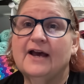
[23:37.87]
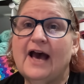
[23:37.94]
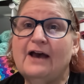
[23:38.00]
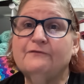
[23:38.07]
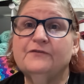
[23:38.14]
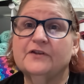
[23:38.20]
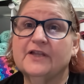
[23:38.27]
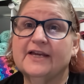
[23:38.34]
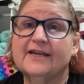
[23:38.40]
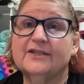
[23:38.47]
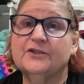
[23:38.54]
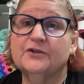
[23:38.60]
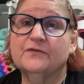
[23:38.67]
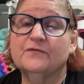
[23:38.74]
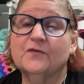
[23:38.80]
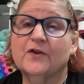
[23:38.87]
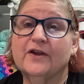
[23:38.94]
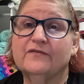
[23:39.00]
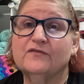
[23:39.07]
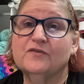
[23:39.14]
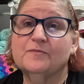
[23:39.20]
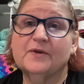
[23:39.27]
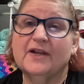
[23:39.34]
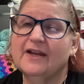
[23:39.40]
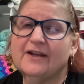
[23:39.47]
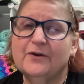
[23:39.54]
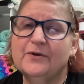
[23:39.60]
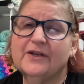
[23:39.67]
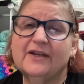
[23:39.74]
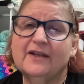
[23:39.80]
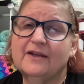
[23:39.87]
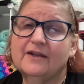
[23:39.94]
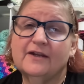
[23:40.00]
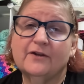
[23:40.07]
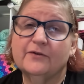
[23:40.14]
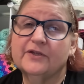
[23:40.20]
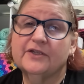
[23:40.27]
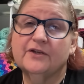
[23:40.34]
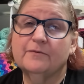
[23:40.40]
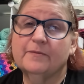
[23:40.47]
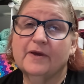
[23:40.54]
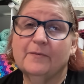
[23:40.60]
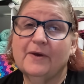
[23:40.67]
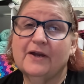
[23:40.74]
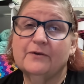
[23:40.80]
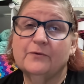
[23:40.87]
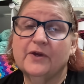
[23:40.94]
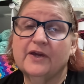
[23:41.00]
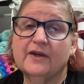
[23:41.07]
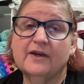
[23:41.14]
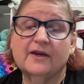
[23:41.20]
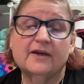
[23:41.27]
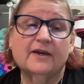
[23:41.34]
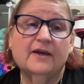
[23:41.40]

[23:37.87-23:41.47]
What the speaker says: I feel like it took forever, but I know it didn't. It only took me about a week.